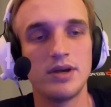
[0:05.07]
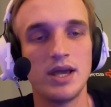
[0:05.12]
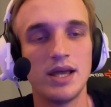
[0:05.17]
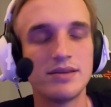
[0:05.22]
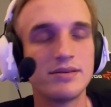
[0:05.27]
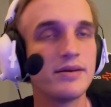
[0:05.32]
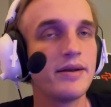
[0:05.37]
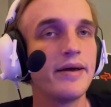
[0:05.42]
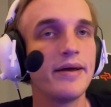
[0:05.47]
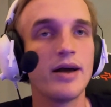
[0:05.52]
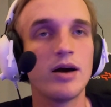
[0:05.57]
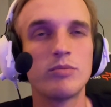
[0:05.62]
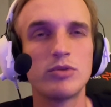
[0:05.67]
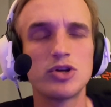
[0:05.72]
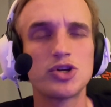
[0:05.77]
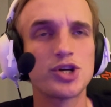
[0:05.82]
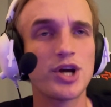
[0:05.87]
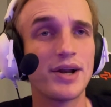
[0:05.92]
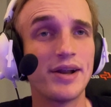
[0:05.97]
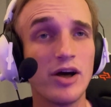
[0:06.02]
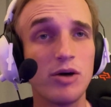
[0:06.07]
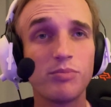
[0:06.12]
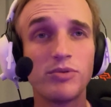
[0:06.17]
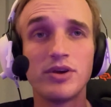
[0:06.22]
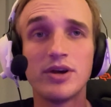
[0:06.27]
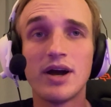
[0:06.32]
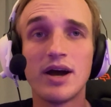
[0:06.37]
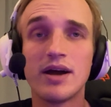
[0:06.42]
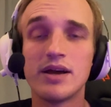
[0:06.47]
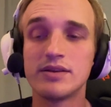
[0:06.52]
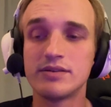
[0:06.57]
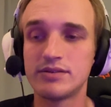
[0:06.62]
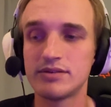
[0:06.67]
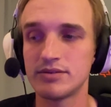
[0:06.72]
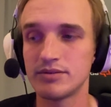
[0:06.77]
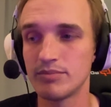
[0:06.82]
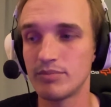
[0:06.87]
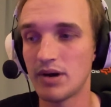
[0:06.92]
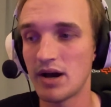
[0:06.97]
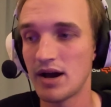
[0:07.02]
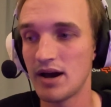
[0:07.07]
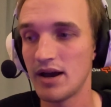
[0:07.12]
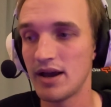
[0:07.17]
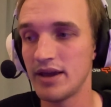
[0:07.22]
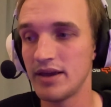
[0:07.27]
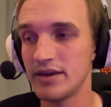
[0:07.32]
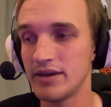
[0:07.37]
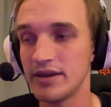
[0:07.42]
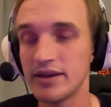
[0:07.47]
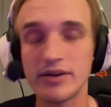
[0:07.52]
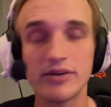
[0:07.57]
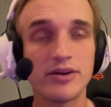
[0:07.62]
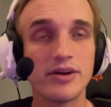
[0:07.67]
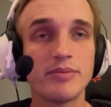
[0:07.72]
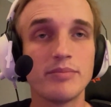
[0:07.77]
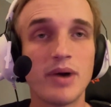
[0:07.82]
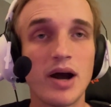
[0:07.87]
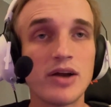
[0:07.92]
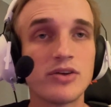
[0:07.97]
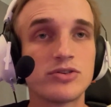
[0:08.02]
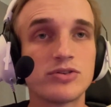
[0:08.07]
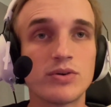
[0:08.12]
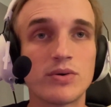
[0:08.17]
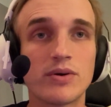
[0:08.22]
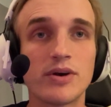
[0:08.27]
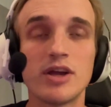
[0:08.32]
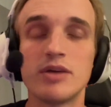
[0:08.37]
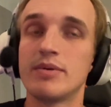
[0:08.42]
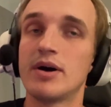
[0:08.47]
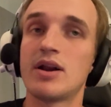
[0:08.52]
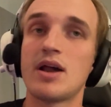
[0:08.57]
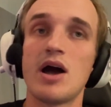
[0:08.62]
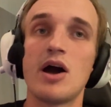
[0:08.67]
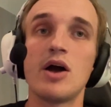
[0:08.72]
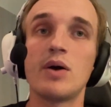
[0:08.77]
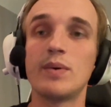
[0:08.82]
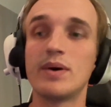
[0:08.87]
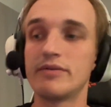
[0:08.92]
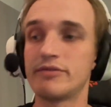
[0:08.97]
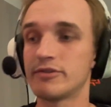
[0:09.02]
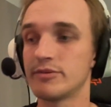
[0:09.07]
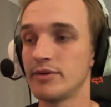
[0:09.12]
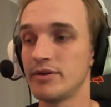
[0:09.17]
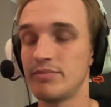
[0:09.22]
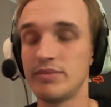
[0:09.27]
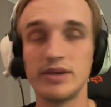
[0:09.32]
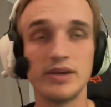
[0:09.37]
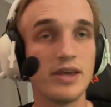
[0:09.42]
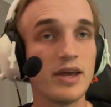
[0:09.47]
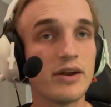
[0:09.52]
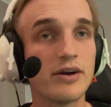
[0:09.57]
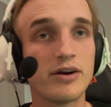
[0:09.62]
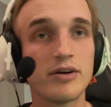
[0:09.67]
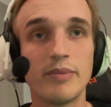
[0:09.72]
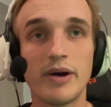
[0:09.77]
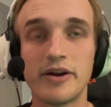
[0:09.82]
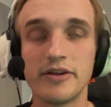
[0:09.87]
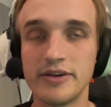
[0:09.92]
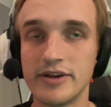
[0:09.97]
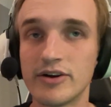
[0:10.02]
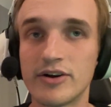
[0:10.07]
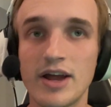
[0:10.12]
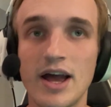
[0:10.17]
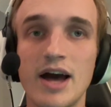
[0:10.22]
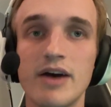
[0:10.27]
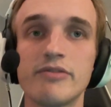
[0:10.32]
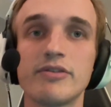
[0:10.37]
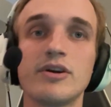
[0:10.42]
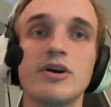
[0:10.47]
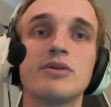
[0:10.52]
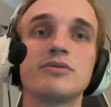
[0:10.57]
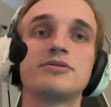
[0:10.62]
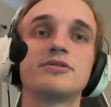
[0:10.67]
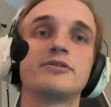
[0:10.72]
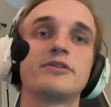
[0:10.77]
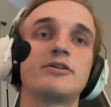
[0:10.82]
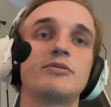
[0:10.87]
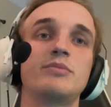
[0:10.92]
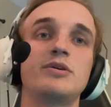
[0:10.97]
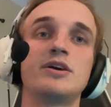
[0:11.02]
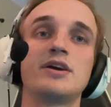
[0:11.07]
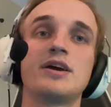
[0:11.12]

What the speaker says: And today I'm going to try and help you guys by hearing my story about how I went from a beginner about a year and a half ago to now being